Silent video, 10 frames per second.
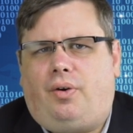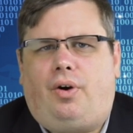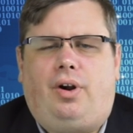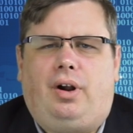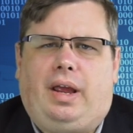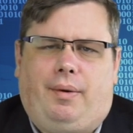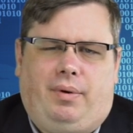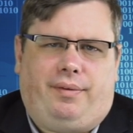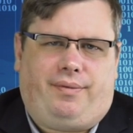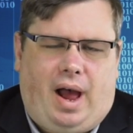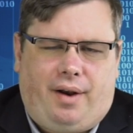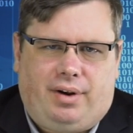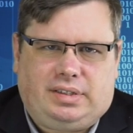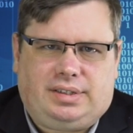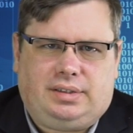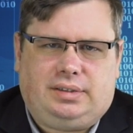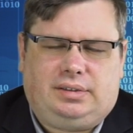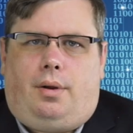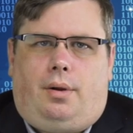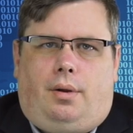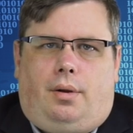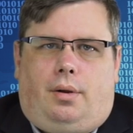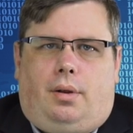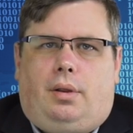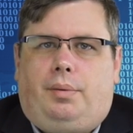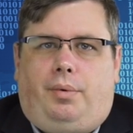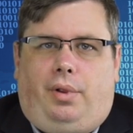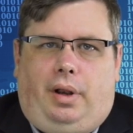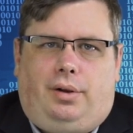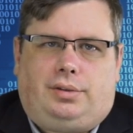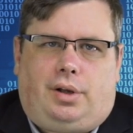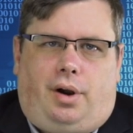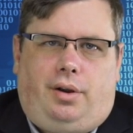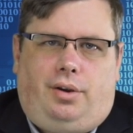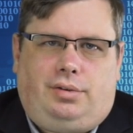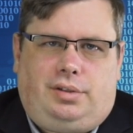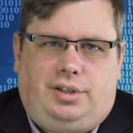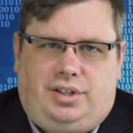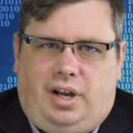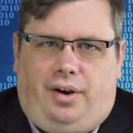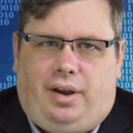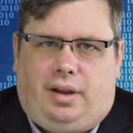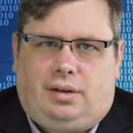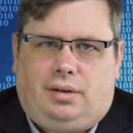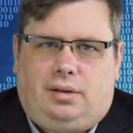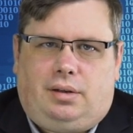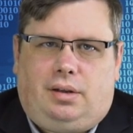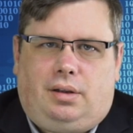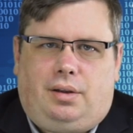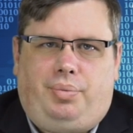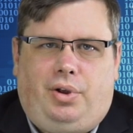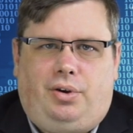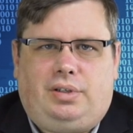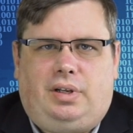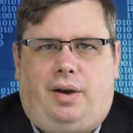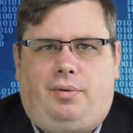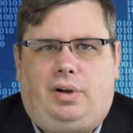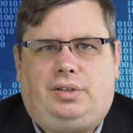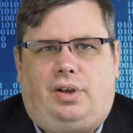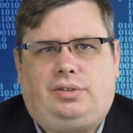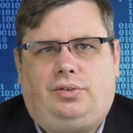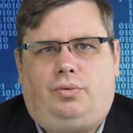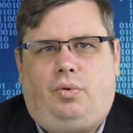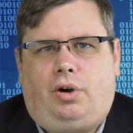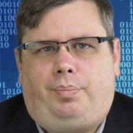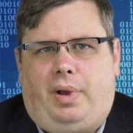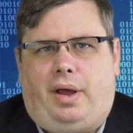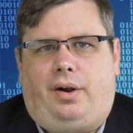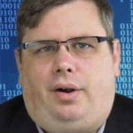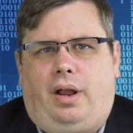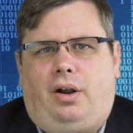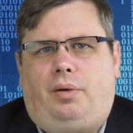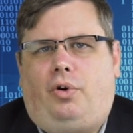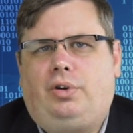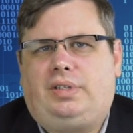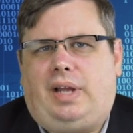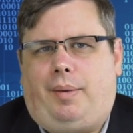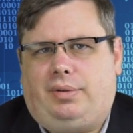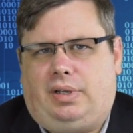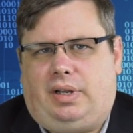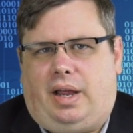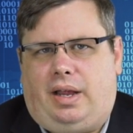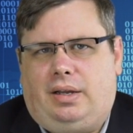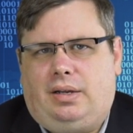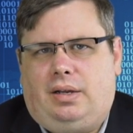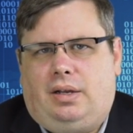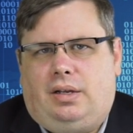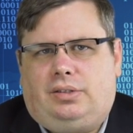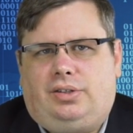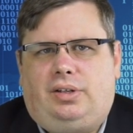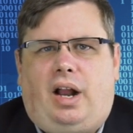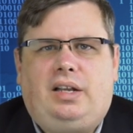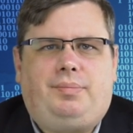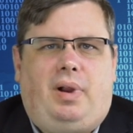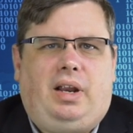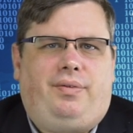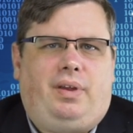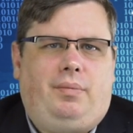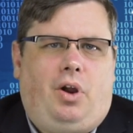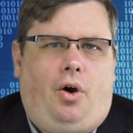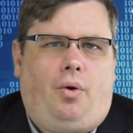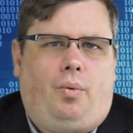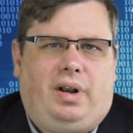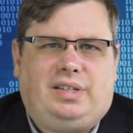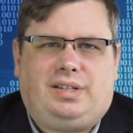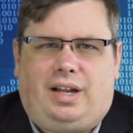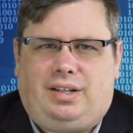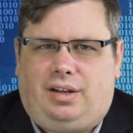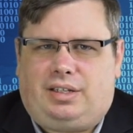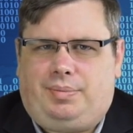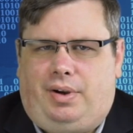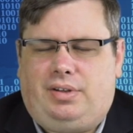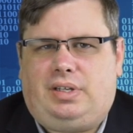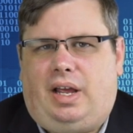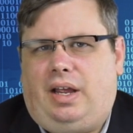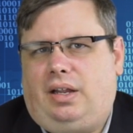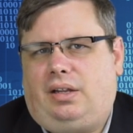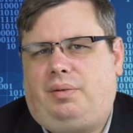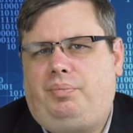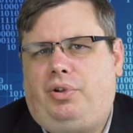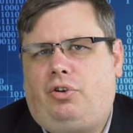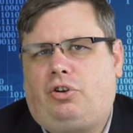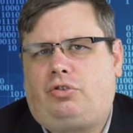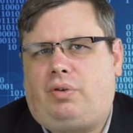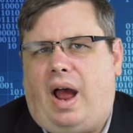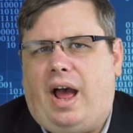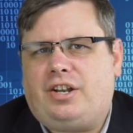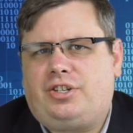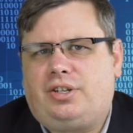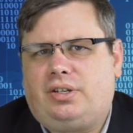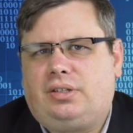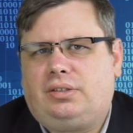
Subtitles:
or hit with a virus. The millennials are used to sharing. Computers and networks also work better and are more stable today, so not as many of them know what it's like to experience a computer crash.